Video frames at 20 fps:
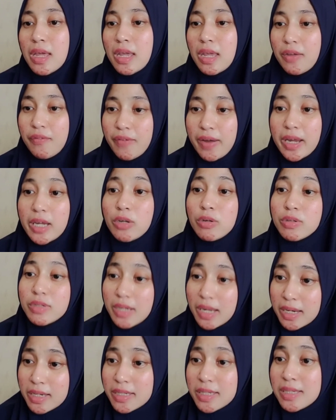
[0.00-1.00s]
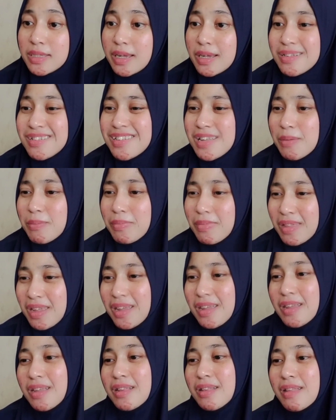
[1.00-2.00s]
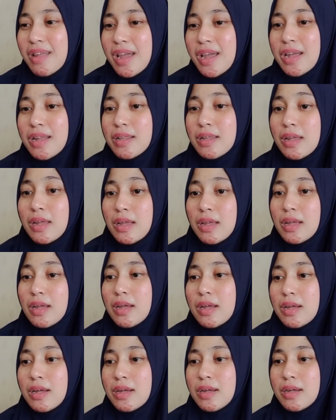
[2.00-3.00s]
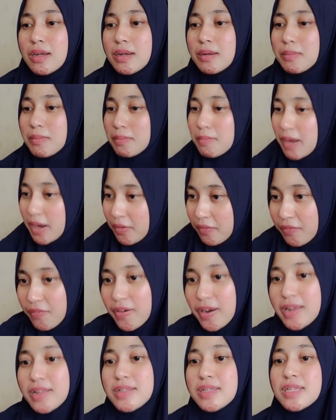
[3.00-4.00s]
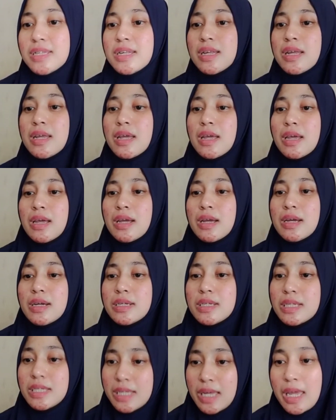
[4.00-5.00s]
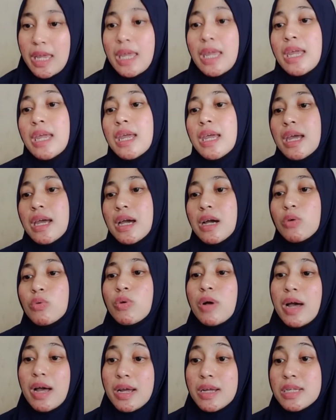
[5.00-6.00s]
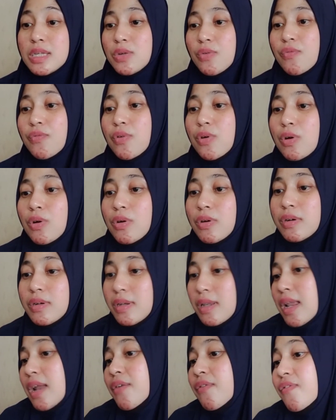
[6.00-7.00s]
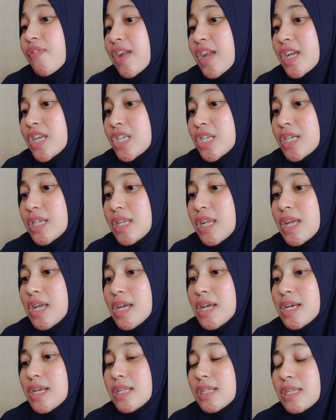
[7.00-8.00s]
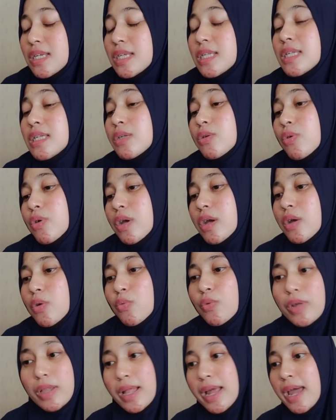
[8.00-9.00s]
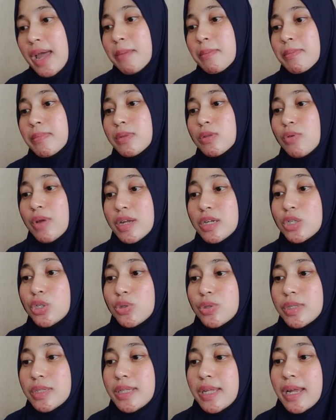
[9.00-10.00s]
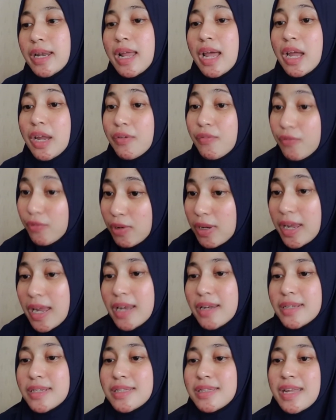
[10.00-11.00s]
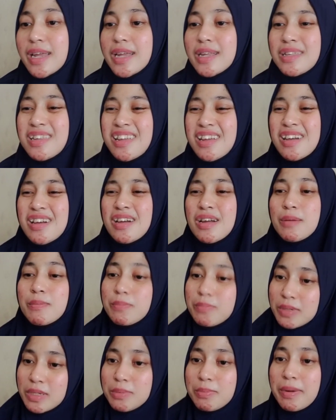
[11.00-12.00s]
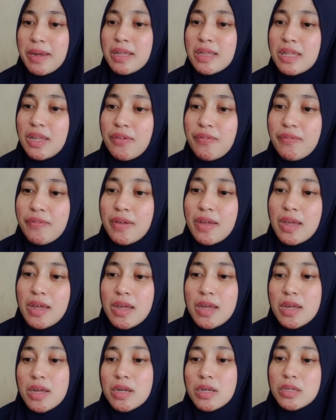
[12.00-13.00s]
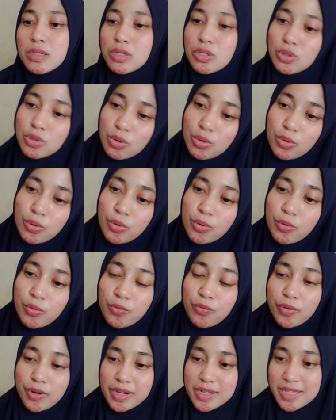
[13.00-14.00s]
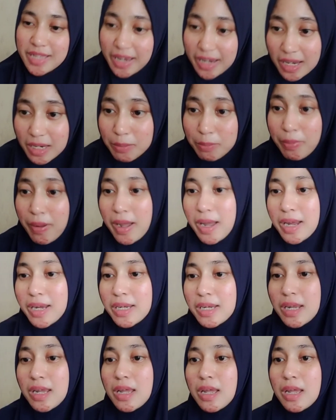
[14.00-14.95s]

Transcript: If I don't understand something that my friends say, I will ask for clarification. This will help to ensure that I fully understand their perspective. So for the second part,